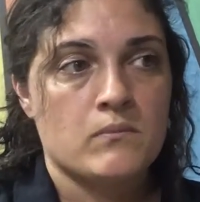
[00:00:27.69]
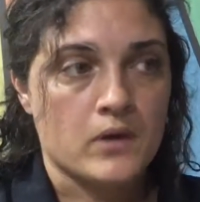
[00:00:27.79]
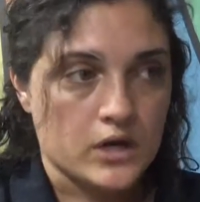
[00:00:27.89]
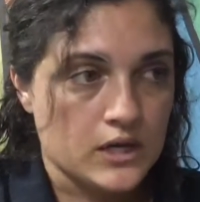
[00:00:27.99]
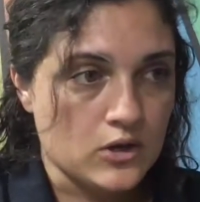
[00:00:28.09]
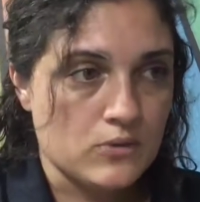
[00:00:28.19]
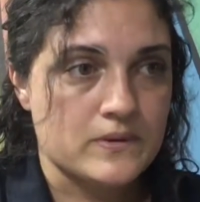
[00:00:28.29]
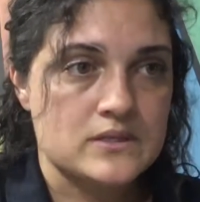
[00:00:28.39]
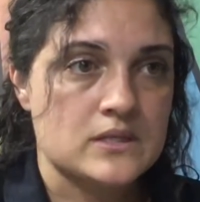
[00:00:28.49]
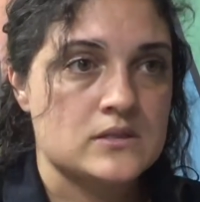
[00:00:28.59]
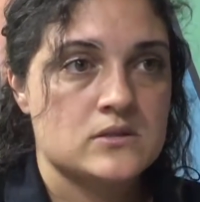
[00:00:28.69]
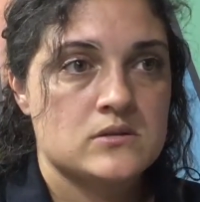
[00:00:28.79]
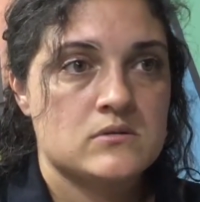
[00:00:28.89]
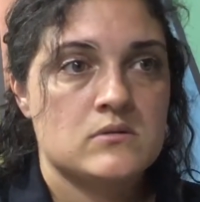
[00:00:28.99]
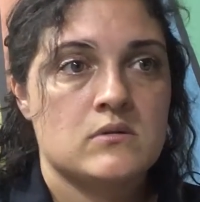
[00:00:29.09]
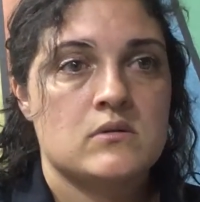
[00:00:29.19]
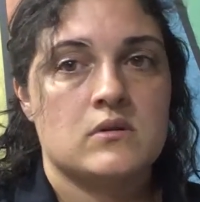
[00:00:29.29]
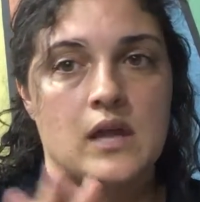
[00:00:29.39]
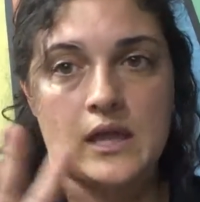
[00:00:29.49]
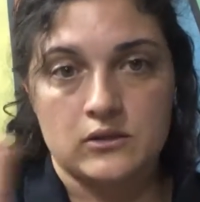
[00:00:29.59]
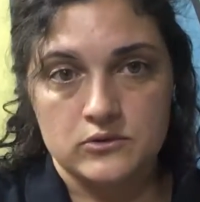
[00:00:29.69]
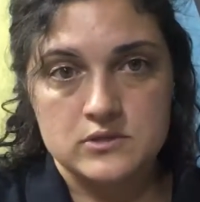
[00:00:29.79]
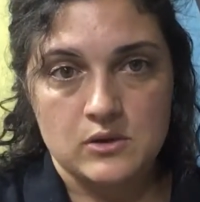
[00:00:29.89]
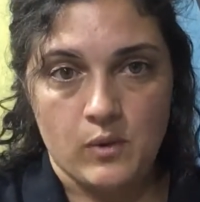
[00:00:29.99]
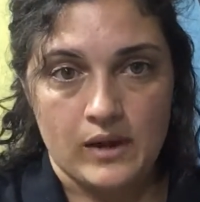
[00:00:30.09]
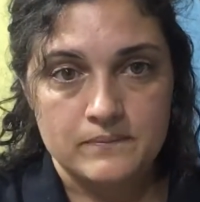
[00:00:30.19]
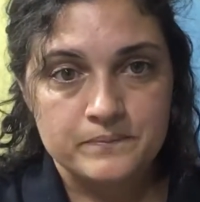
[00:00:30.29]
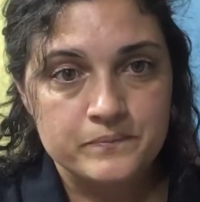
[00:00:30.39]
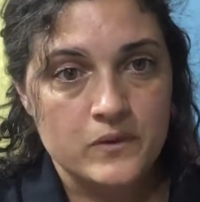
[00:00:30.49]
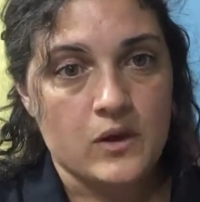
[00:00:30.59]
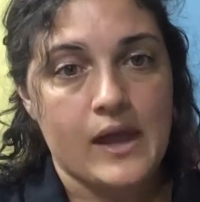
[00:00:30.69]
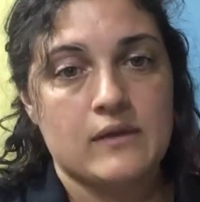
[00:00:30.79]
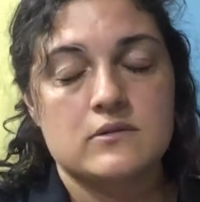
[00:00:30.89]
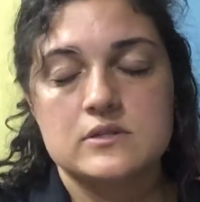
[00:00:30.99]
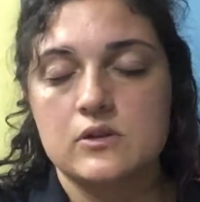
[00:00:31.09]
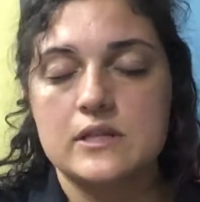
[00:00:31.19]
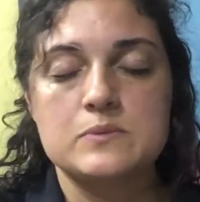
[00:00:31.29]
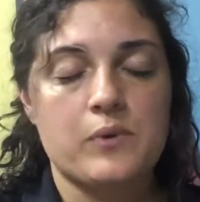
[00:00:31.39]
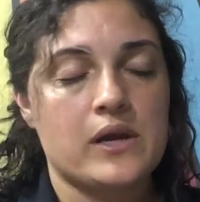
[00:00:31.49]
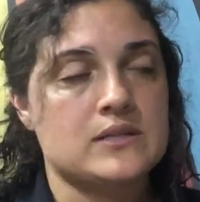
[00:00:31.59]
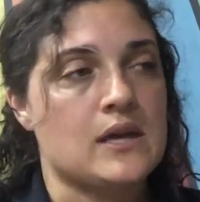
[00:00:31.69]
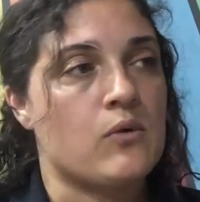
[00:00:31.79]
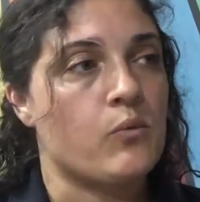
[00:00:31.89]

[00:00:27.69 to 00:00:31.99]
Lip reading: marketing your business and losing weight, okay? So let's break it down.